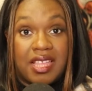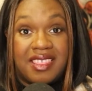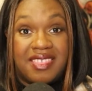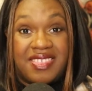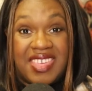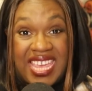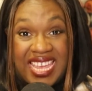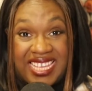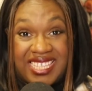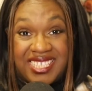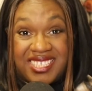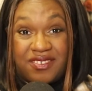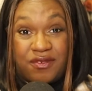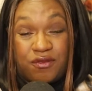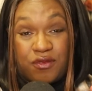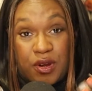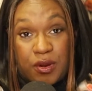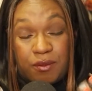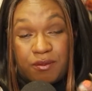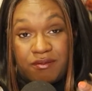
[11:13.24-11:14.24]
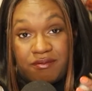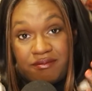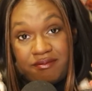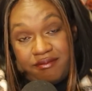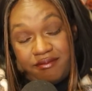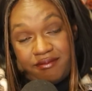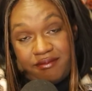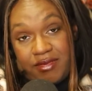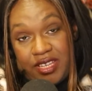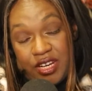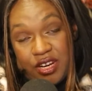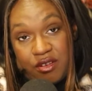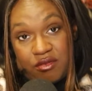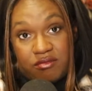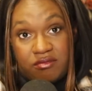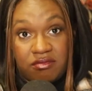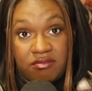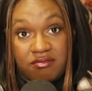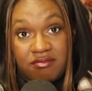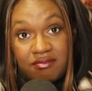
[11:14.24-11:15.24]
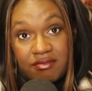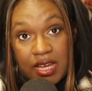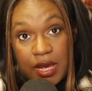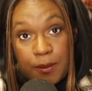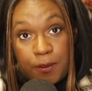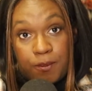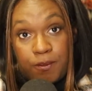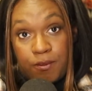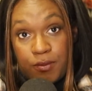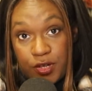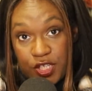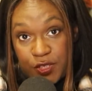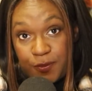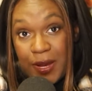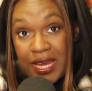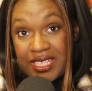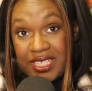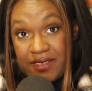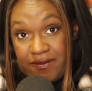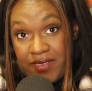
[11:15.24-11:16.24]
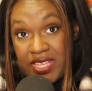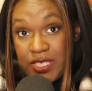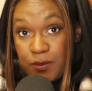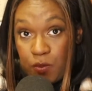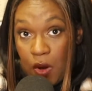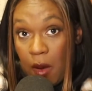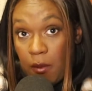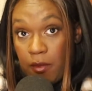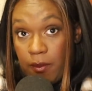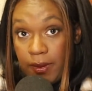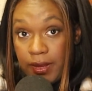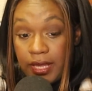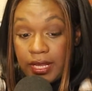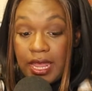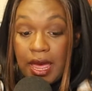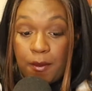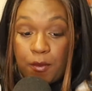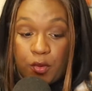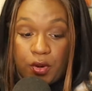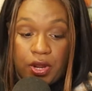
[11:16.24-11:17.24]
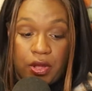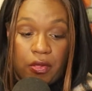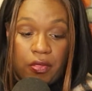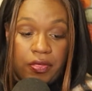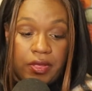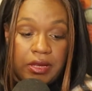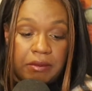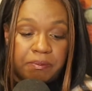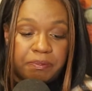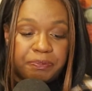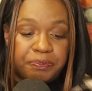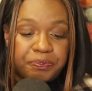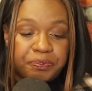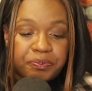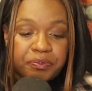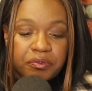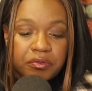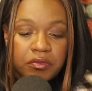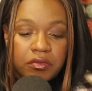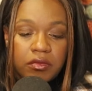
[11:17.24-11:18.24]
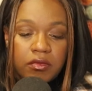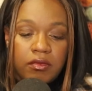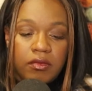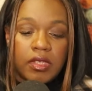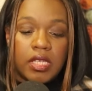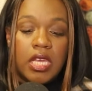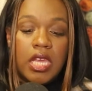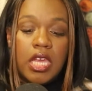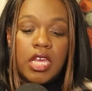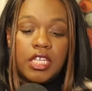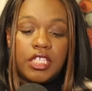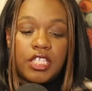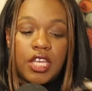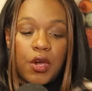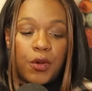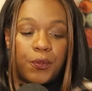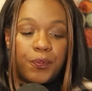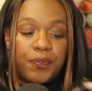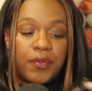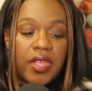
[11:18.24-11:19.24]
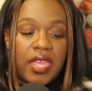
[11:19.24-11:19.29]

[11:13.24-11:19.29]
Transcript: things from, a perspective that's probably a lot more healthy. So